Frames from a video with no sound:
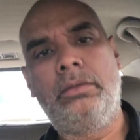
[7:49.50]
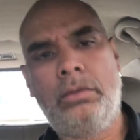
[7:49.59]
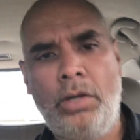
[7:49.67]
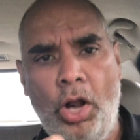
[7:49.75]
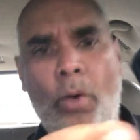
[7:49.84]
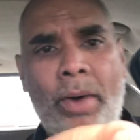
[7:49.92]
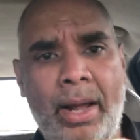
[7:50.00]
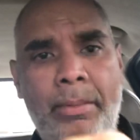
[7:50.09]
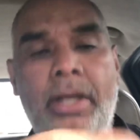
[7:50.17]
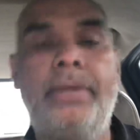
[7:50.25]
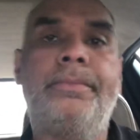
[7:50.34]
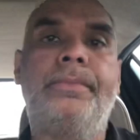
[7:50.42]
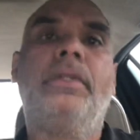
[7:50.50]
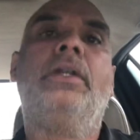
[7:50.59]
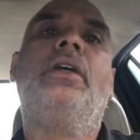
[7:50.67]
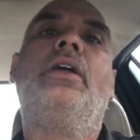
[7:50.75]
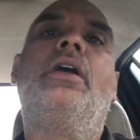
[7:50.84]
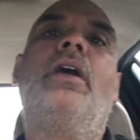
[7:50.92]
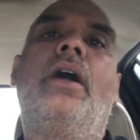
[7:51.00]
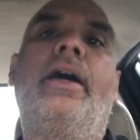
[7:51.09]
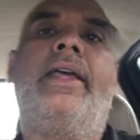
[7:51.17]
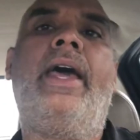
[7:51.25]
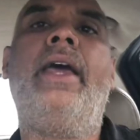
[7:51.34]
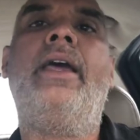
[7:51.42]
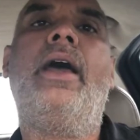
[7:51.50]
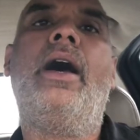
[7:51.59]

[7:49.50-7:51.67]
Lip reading: You know what I mean, okay?